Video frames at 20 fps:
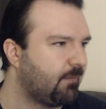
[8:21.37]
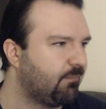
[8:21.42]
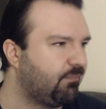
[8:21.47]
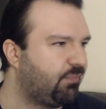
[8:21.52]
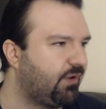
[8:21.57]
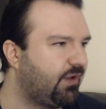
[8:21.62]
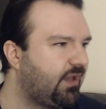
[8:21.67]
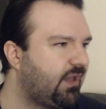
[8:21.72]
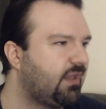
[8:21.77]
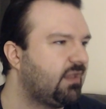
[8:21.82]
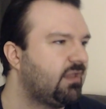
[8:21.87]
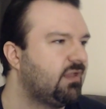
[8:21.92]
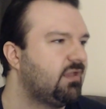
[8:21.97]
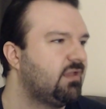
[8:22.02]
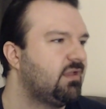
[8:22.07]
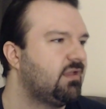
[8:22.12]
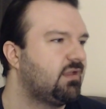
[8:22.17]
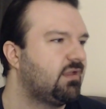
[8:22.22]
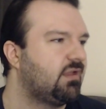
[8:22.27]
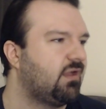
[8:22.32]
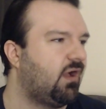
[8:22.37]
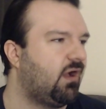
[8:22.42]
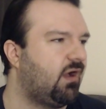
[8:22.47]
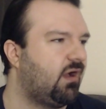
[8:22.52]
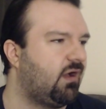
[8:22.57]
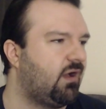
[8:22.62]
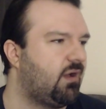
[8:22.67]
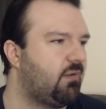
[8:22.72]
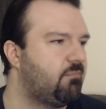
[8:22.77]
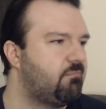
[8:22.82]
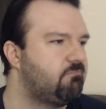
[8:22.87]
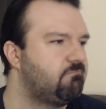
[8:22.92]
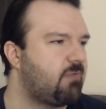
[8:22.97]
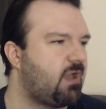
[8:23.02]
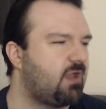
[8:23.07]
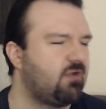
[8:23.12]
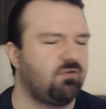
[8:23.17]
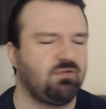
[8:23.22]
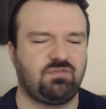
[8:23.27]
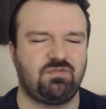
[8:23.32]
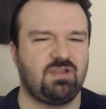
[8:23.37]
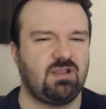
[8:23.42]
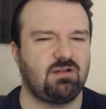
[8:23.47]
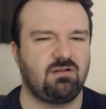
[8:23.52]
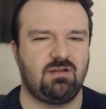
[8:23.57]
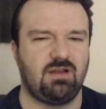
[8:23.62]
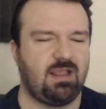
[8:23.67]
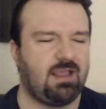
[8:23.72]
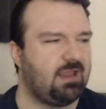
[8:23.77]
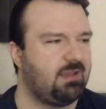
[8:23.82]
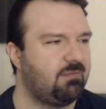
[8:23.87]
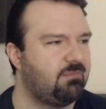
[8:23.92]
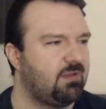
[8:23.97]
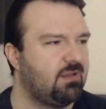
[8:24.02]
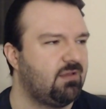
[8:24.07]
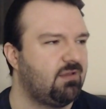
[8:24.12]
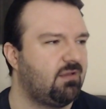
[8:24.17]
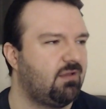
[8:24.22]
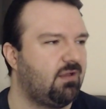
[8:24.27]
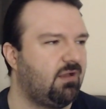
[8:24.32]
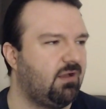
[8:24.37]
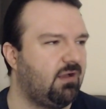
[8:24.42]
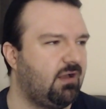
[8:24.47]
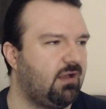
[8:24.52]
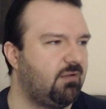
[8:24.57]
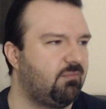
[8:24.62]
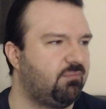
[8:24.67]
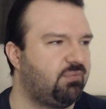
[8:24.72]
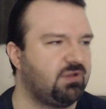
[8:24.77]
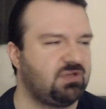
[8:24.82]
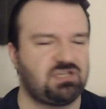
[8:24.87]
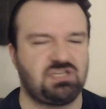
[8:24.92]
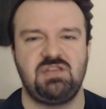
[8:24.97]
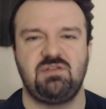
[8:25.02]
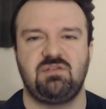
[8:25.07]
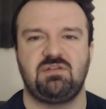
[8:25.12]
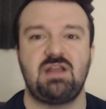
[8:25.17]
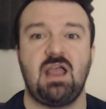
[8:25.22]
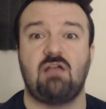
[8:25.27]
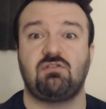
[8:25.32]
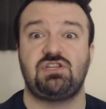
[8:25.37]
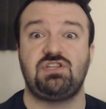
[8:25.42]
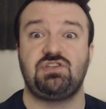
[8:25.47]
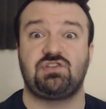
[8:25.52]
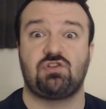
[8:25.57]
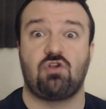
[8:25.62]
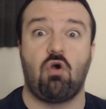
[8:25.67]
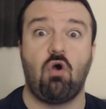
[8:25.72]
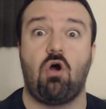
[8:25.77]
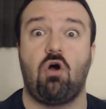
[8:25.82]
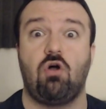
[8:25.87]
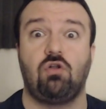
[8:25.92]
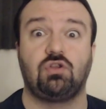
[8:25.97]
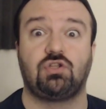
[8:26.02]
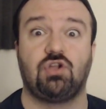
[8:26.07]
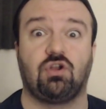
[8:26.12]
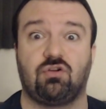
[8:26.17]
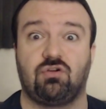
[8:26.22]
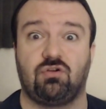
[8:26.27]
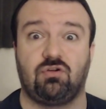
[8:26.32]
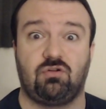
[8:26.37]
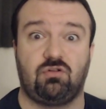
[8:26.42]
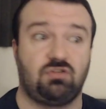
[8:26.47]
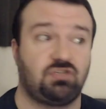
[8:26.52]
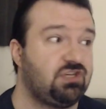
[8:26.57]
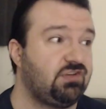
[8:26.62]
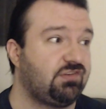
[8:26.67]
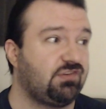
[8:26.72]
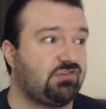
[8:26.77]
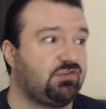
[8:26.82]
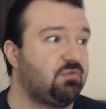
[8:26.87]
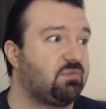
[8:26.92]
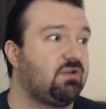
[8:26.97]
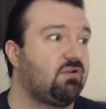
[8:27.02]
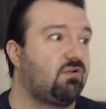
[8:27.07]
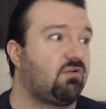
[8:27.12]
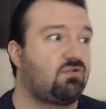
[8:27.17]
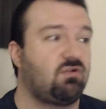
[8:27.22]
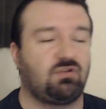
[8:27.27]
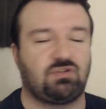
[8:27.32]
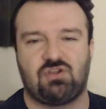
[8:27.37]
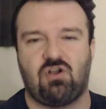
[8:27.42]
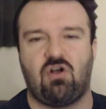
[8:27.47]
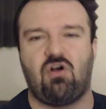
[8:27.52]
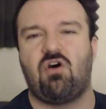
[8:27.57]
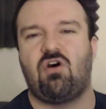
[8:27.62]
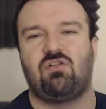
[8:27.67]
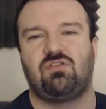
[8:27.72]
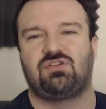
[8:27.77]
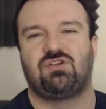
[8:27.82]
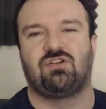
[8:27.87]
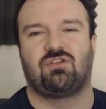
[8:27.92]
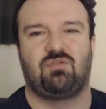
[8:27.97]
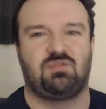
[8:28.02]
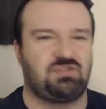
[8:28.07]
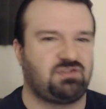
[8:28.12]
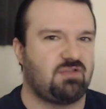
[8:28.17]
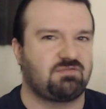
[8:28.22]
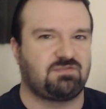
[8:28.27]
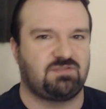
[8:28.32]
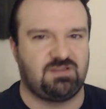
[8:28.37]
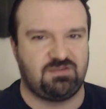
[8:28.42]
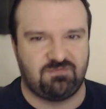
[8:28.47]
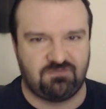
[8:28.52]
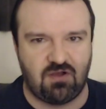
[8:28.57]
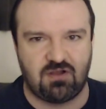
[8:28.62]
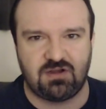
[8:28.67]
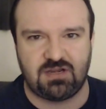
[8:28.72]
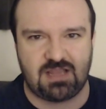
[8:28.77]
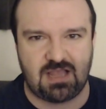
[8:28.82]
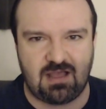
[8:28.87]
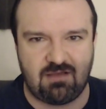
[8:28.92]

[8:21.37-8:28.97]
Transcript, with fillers: But um, I always forget her name. Uh, but she now she's Call Girl. She's a superhero called Call Girl, which is actually funny.